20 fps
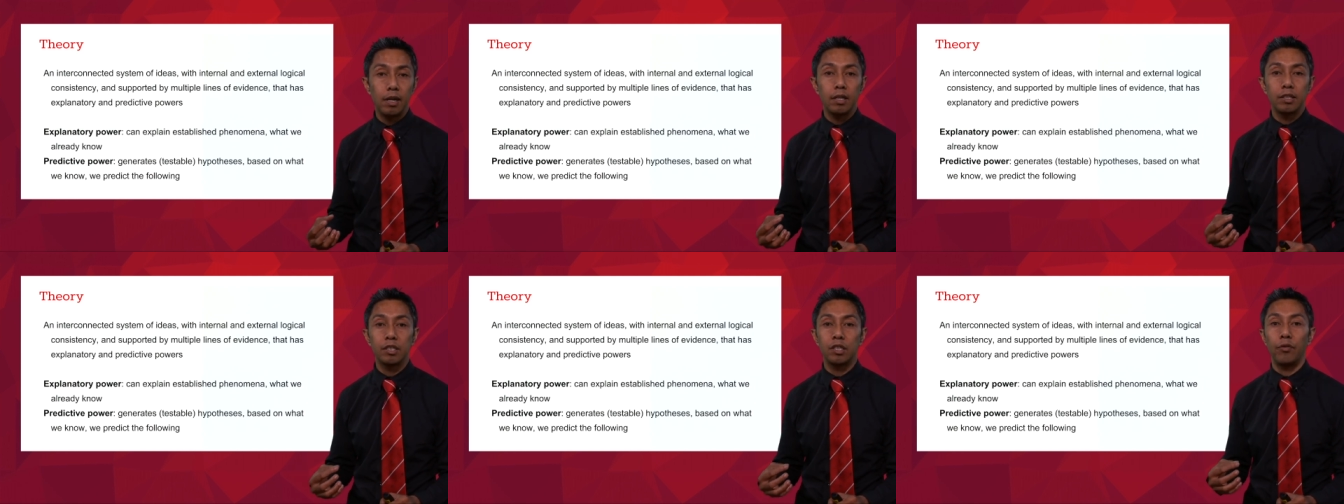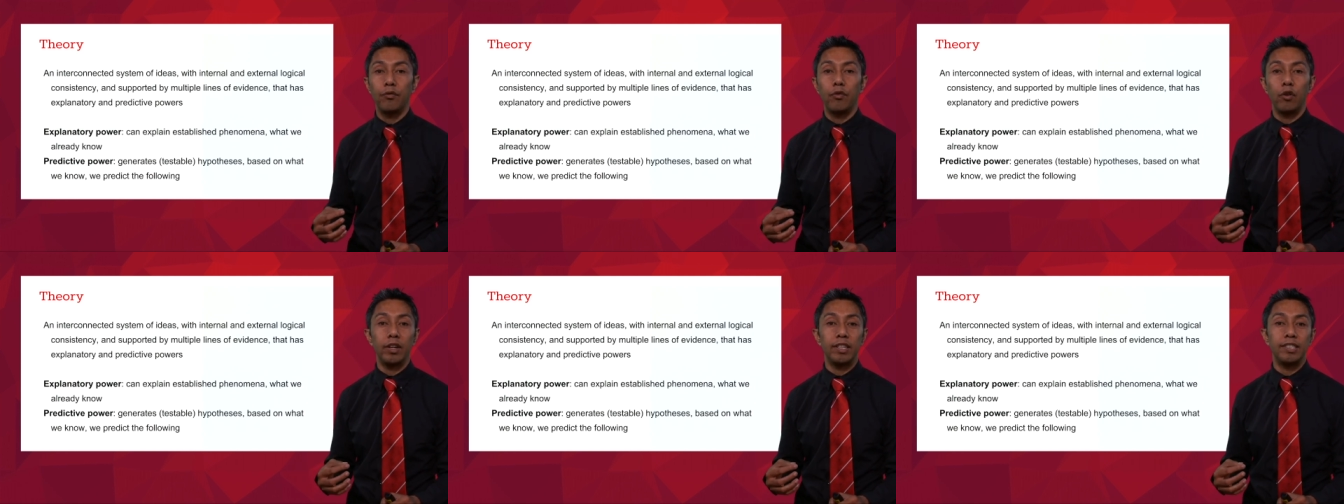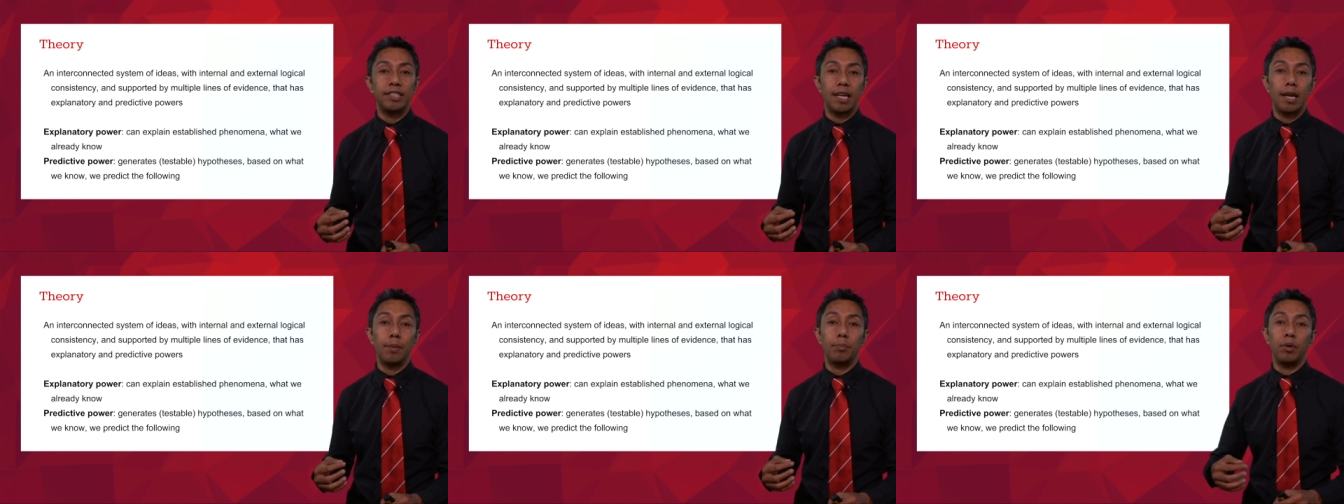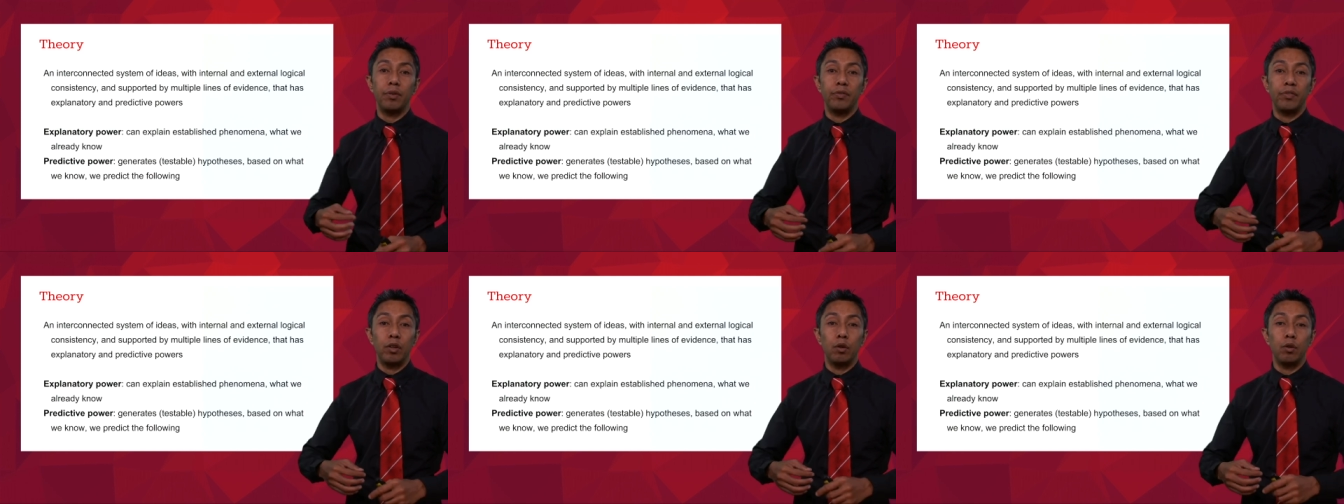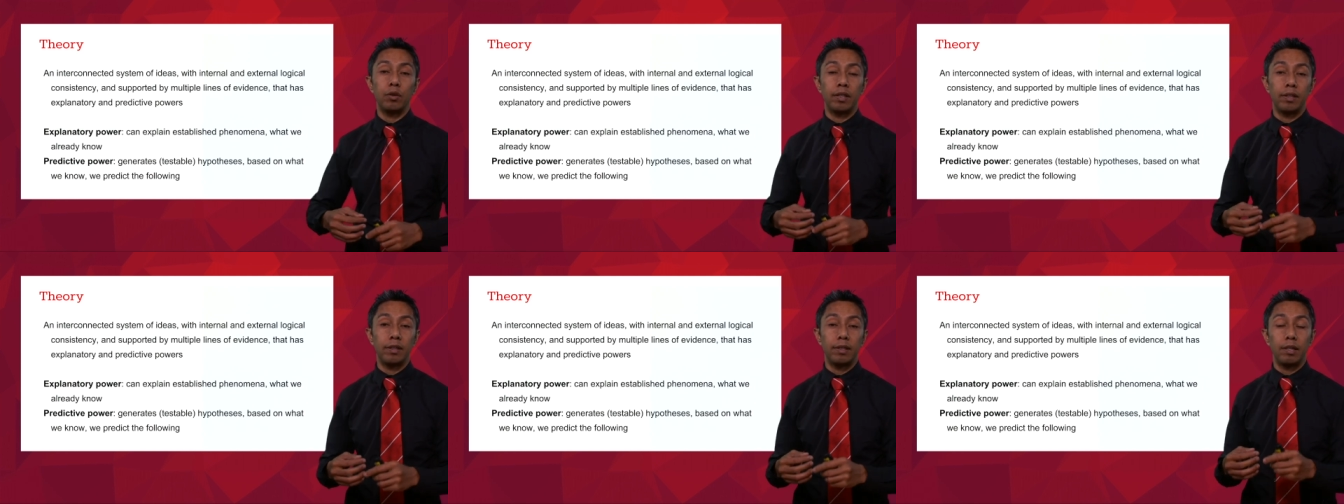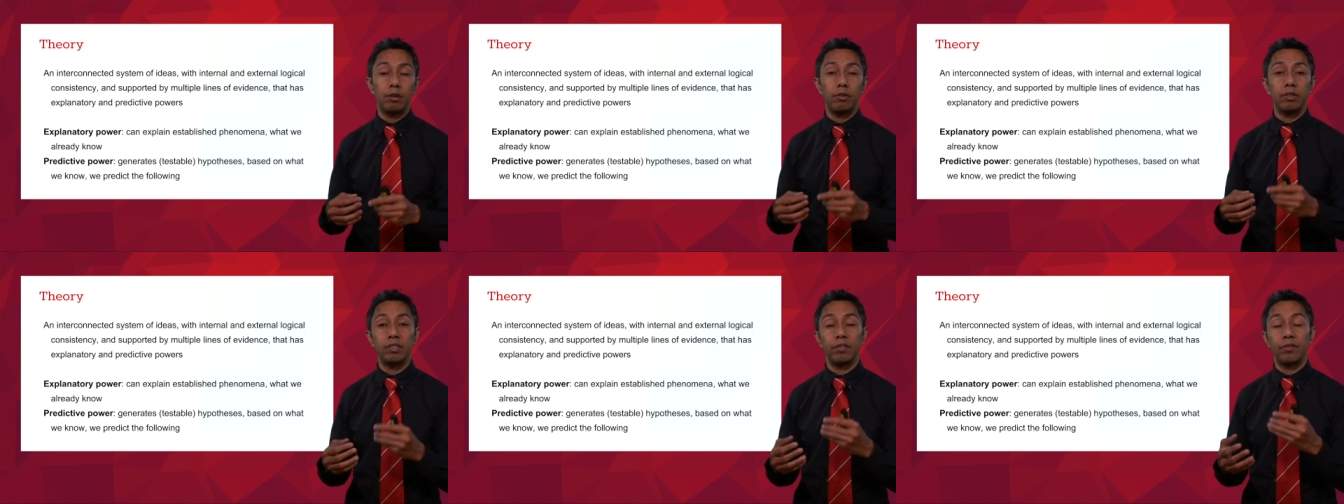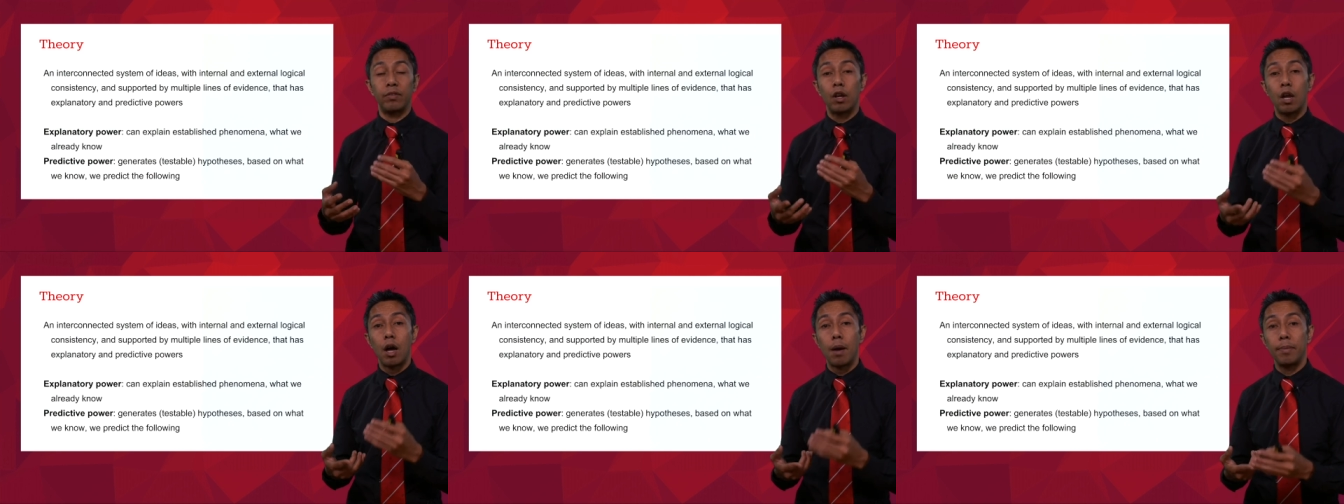So, for example, if you look at the theories of
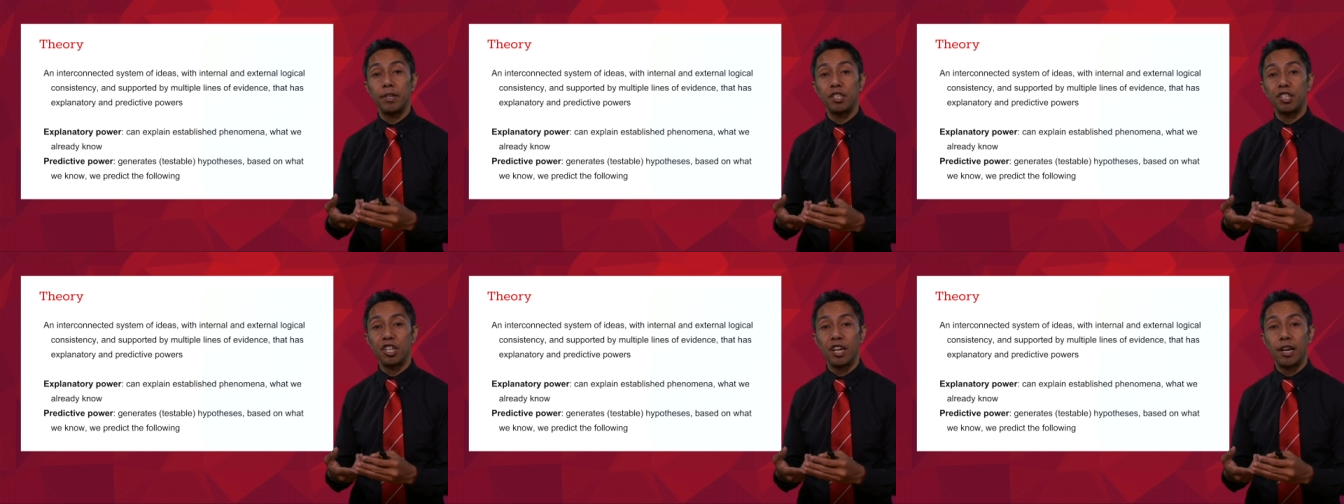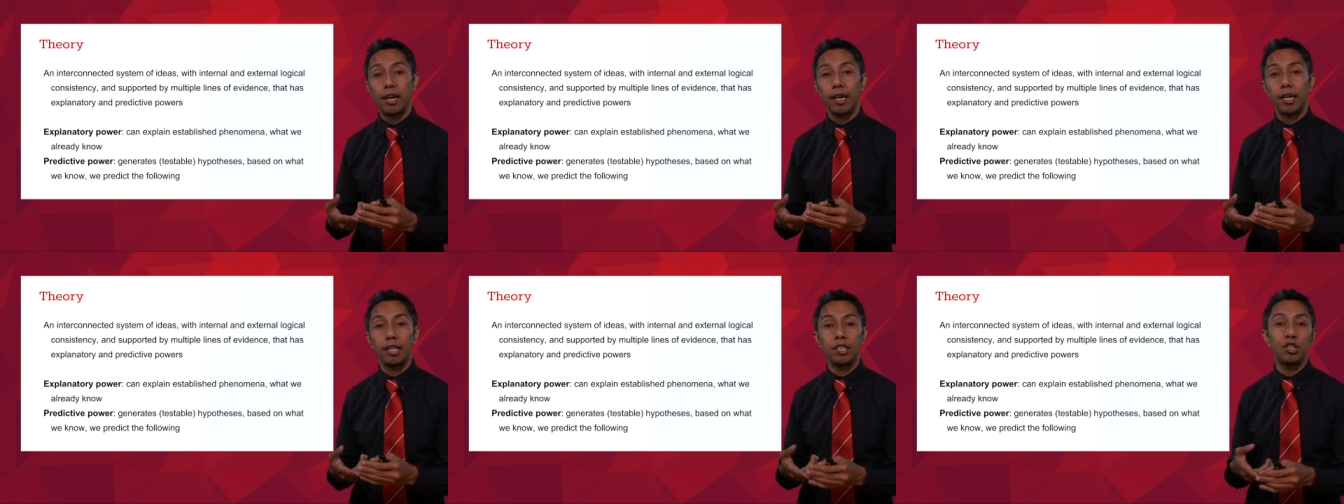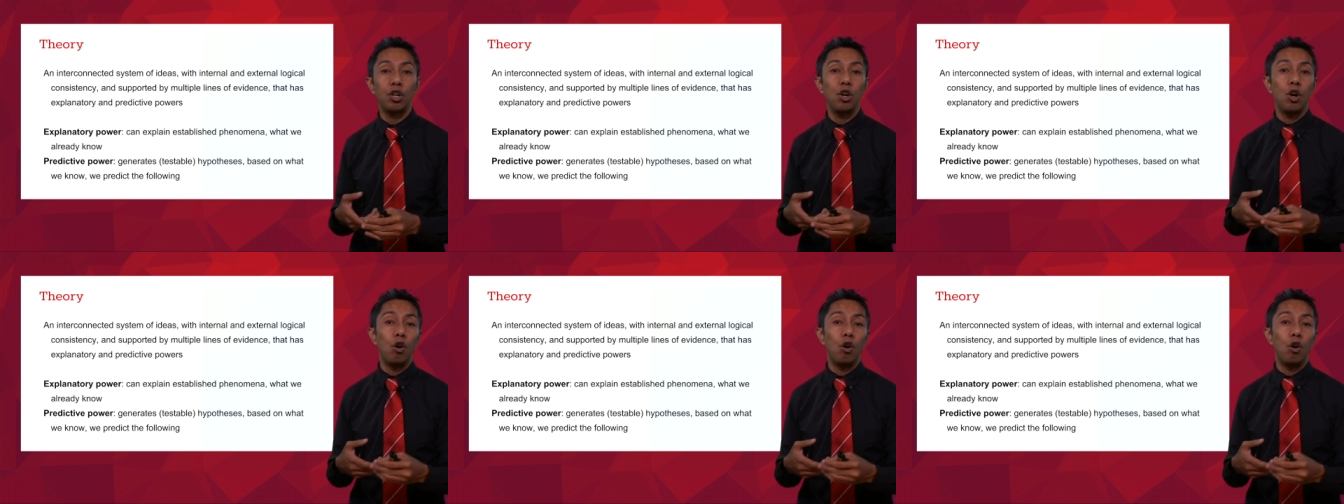climate change,